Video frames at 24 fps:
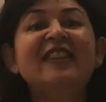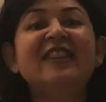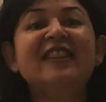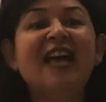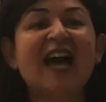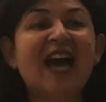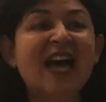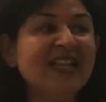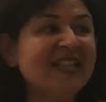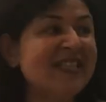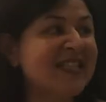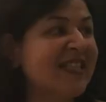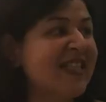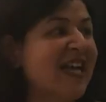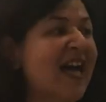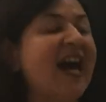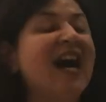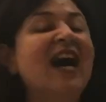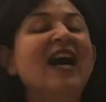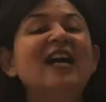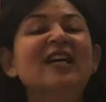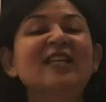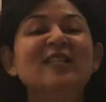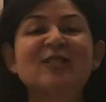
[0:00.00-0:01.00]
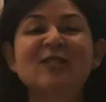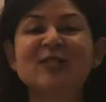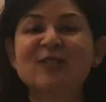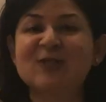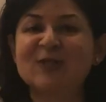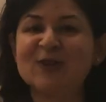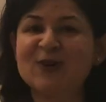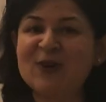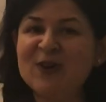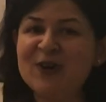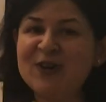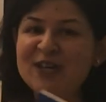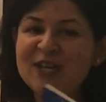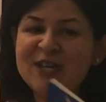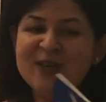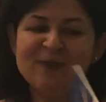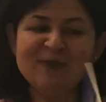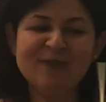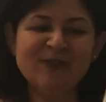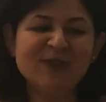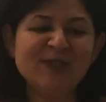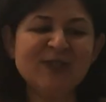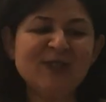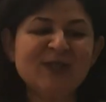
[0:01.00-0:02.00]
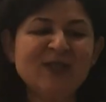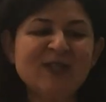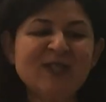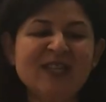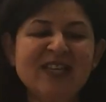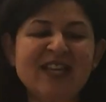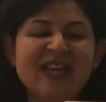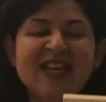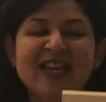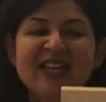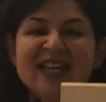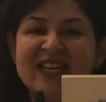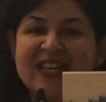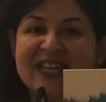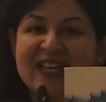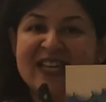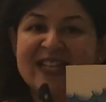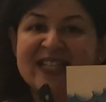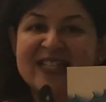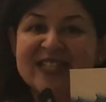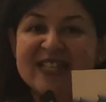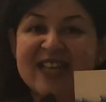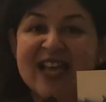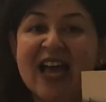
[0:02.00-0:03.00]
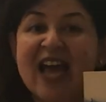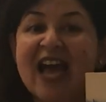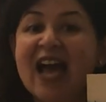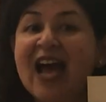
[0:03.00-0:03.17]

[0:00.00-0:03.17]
That's our story for today, kids.